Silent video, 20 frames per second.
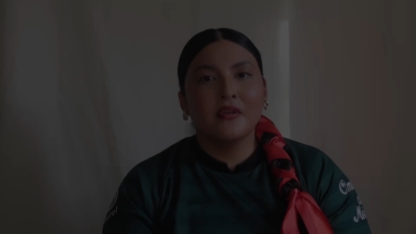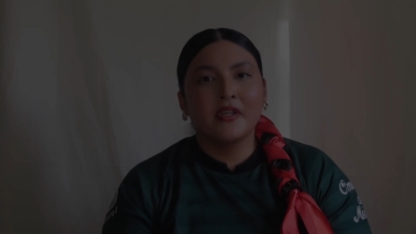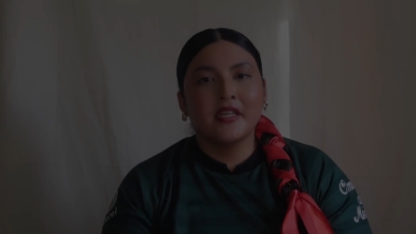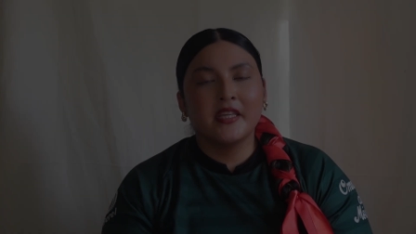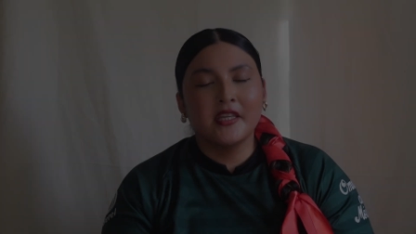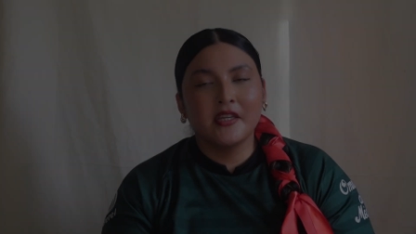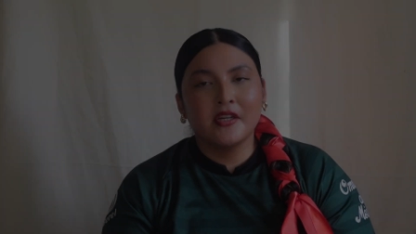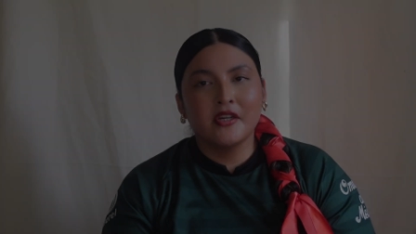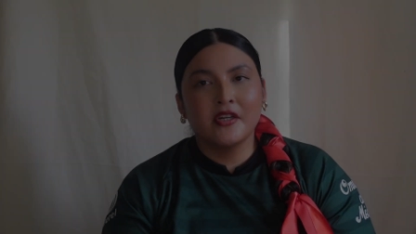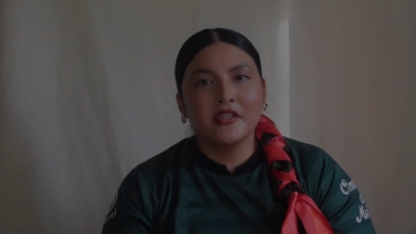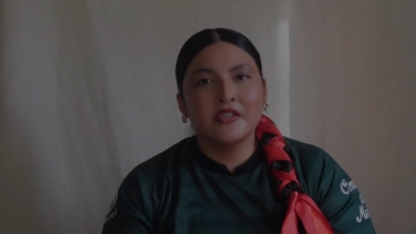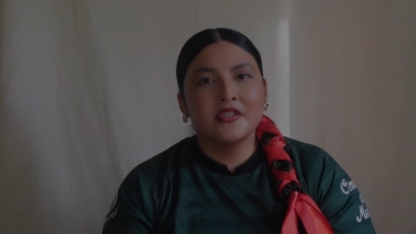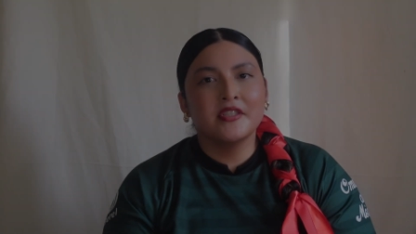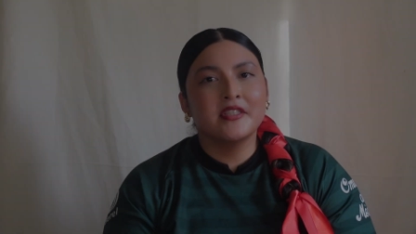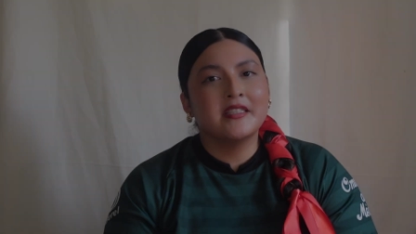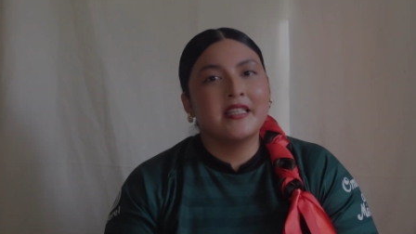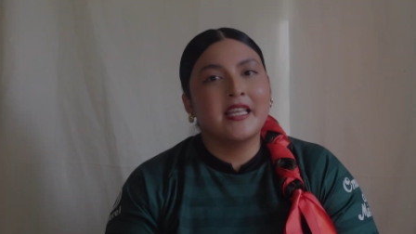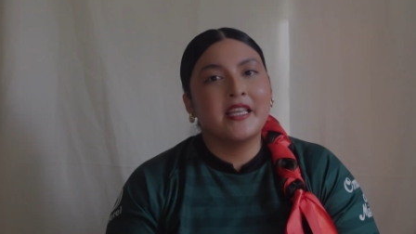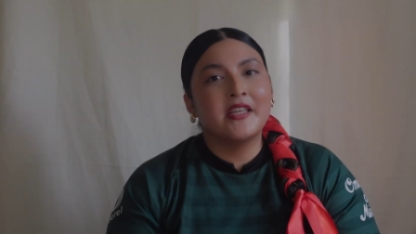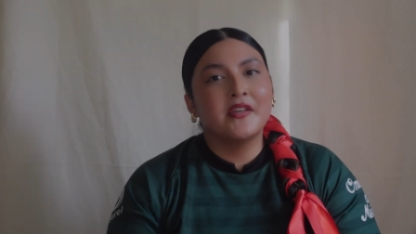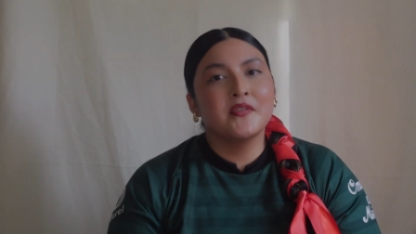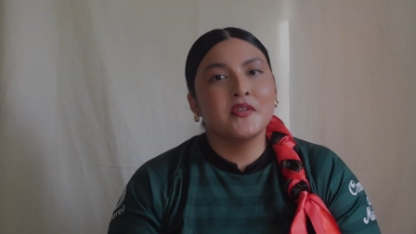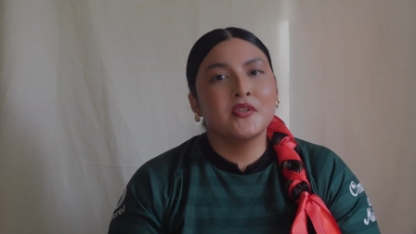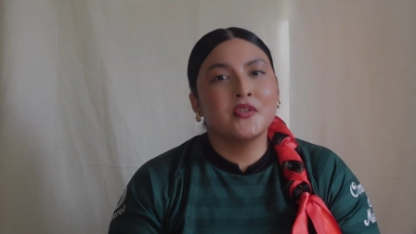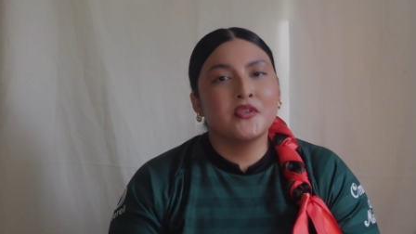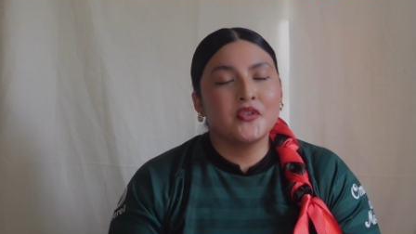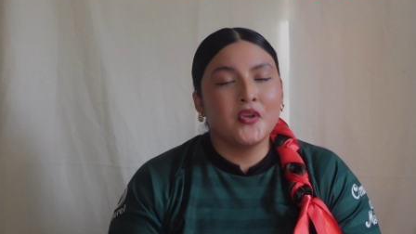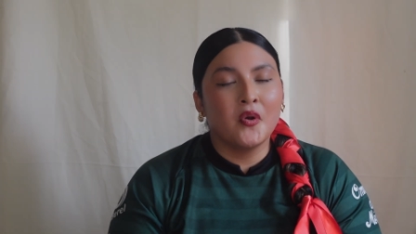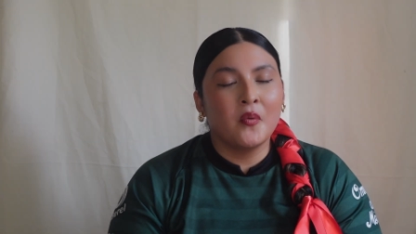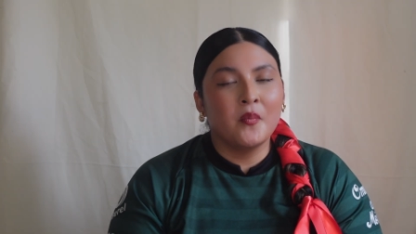here, just thank you
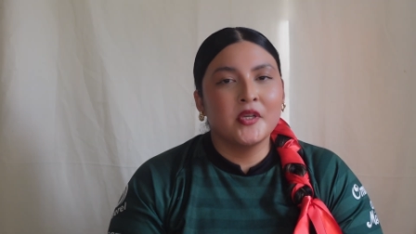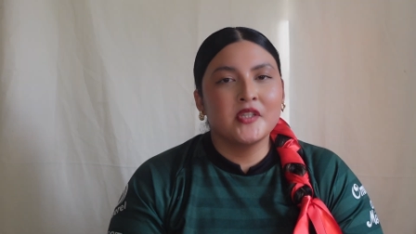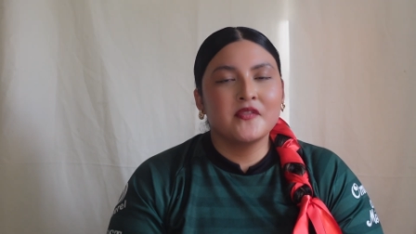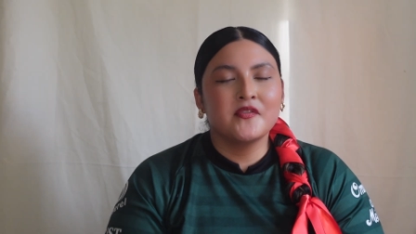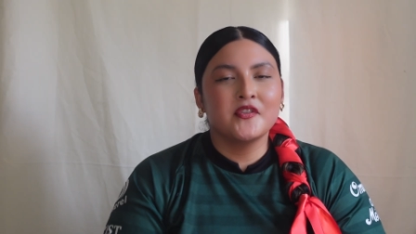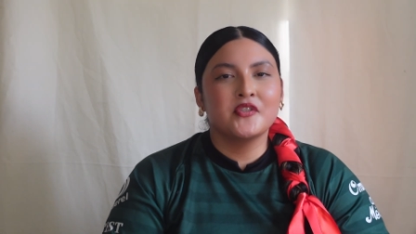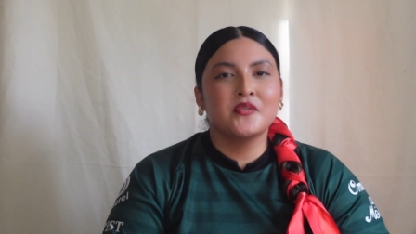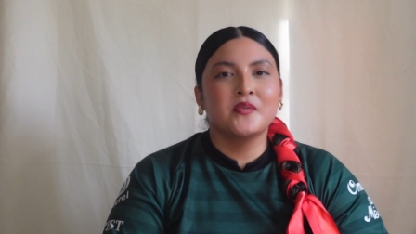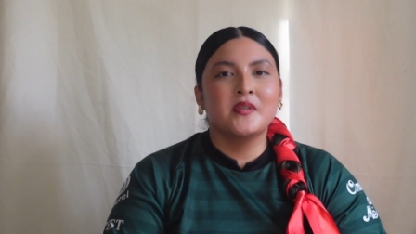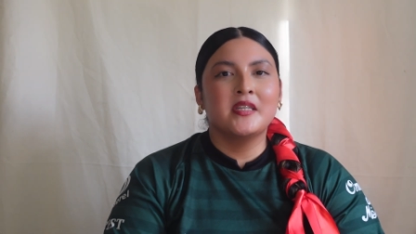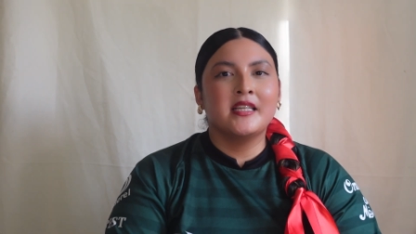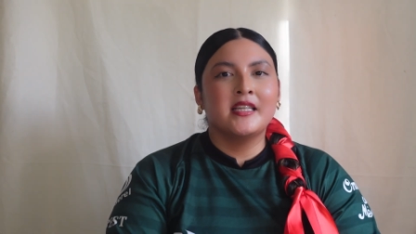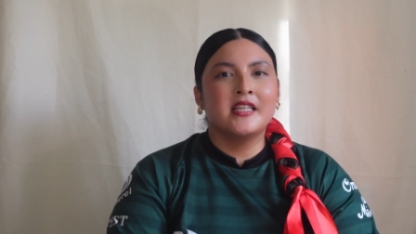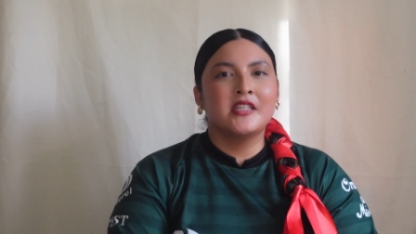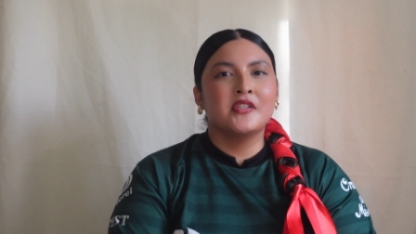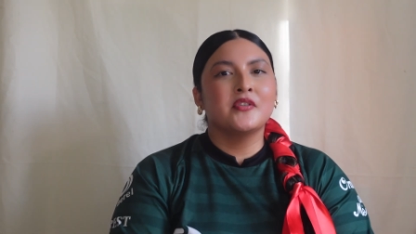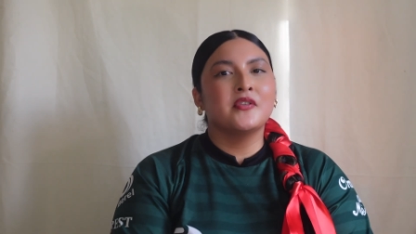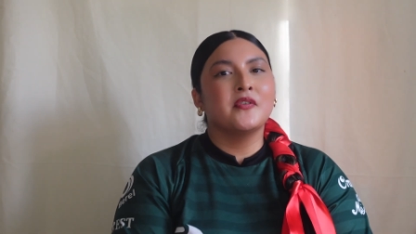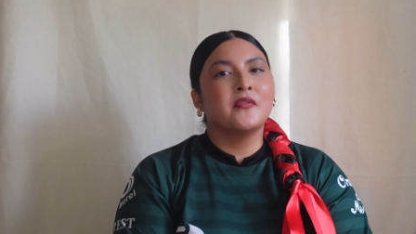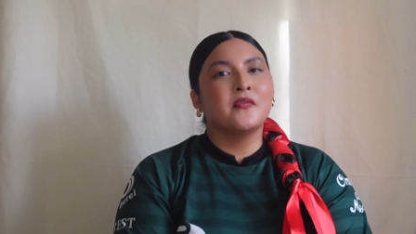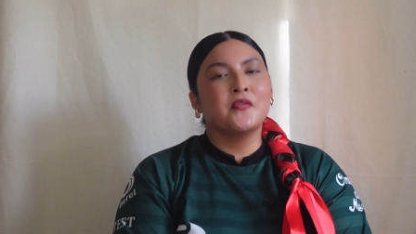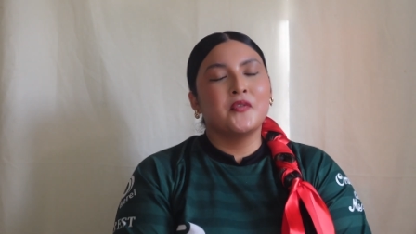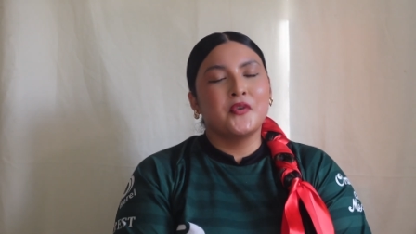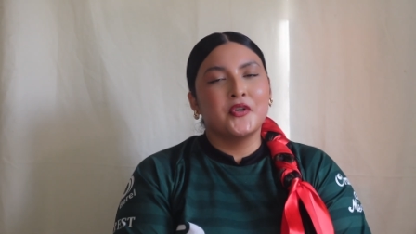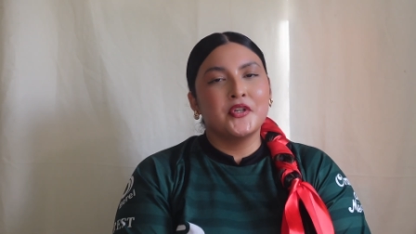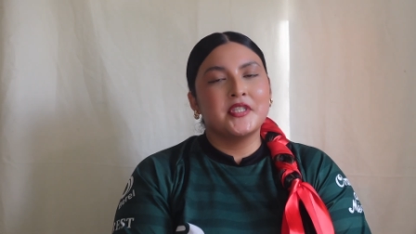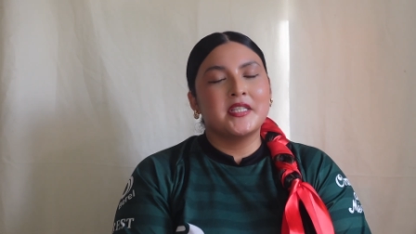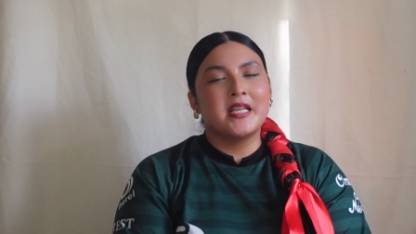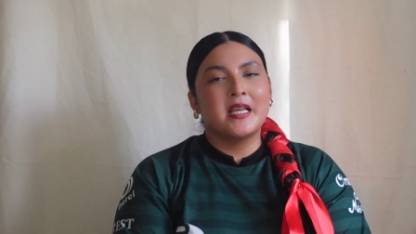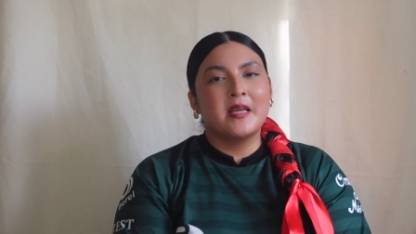so much for tuning in to the
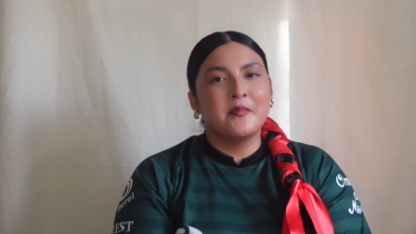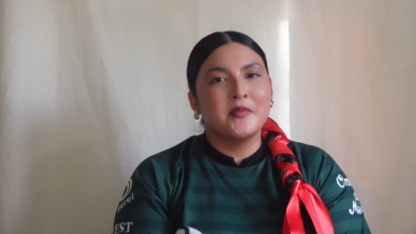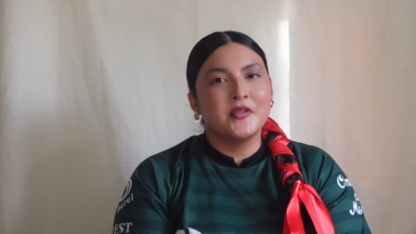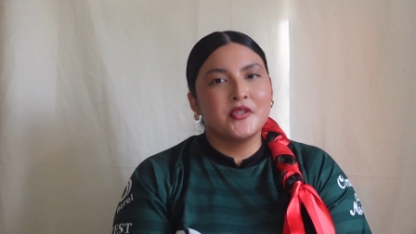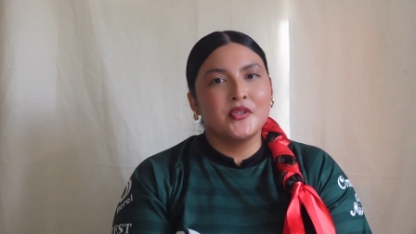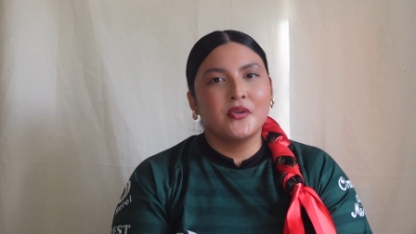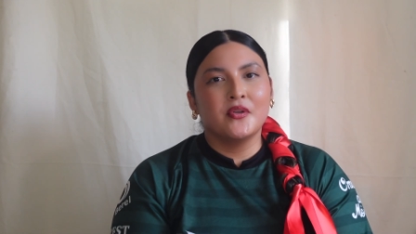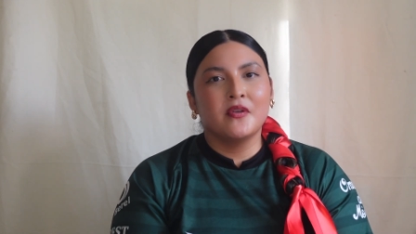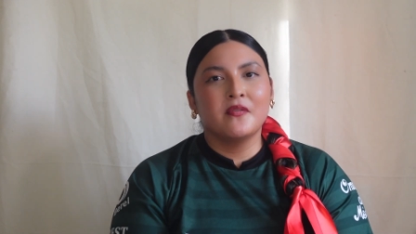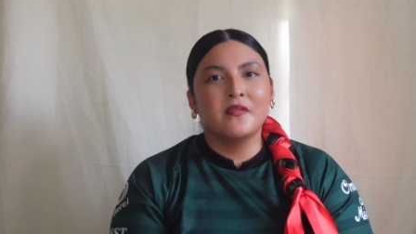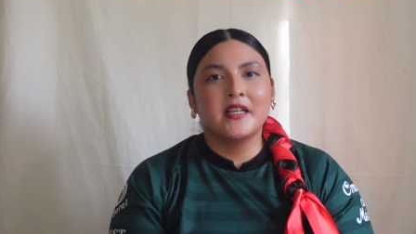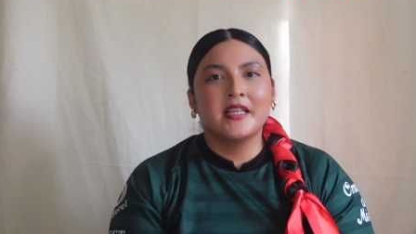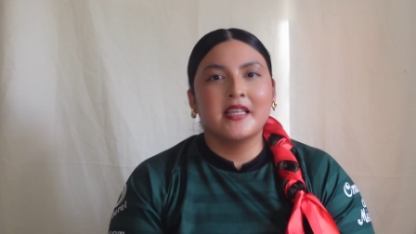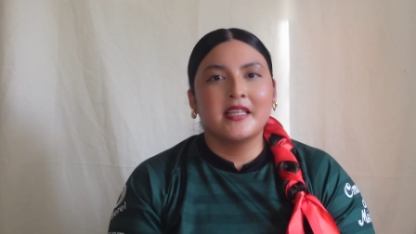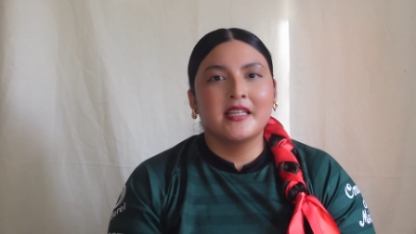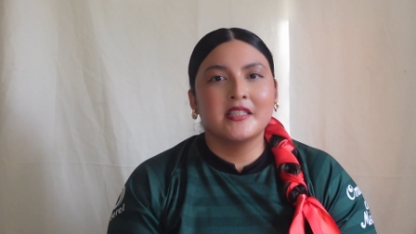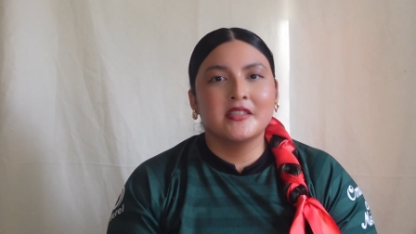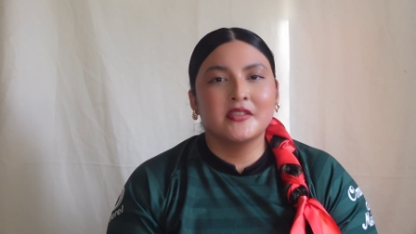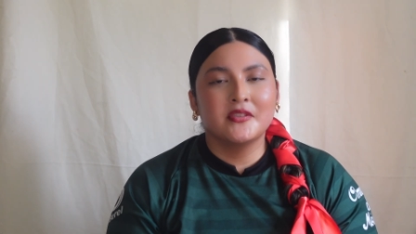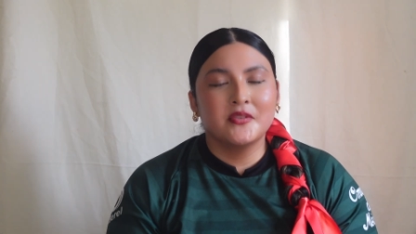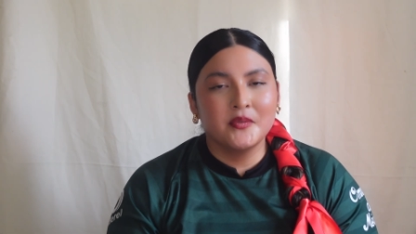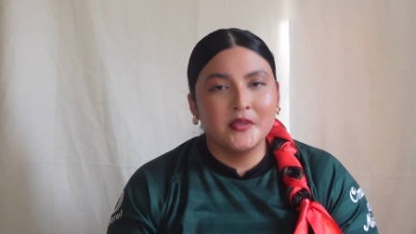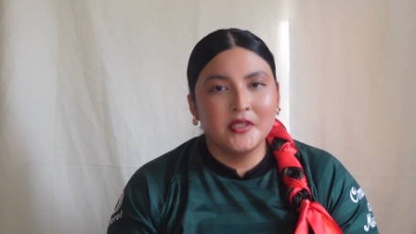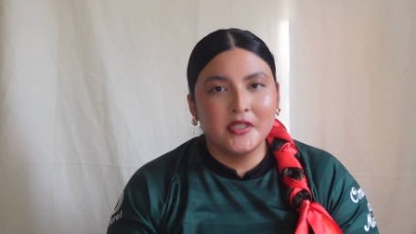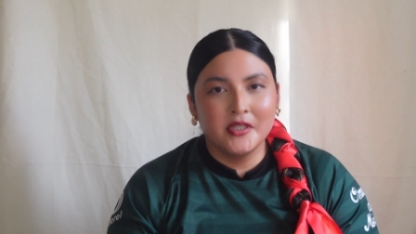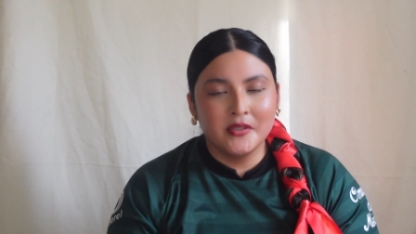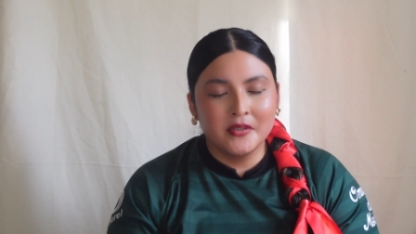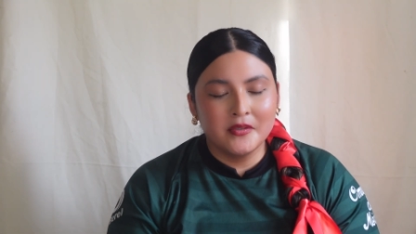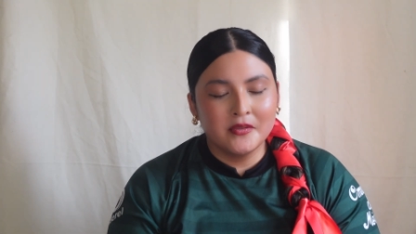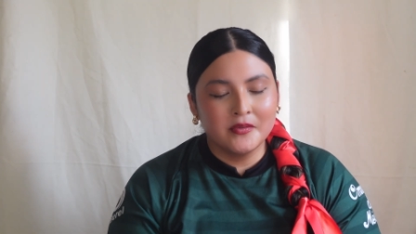first episode of Vaquera
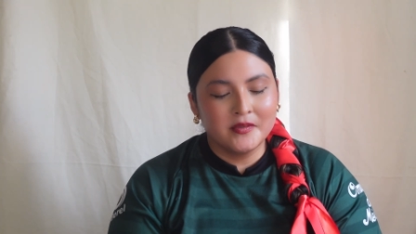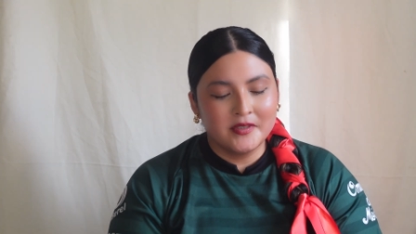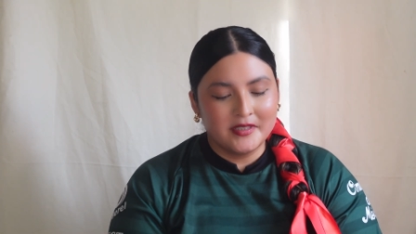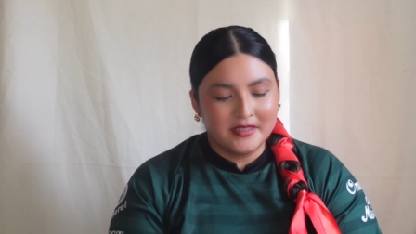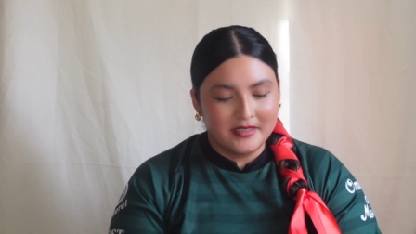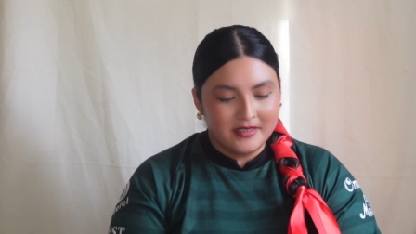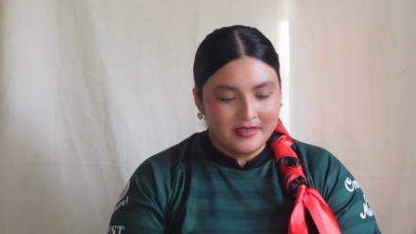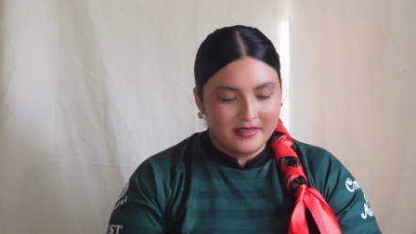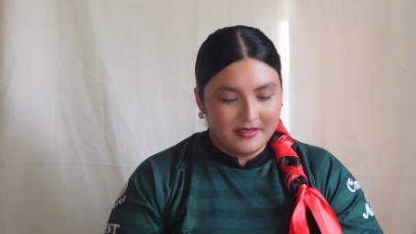Studios.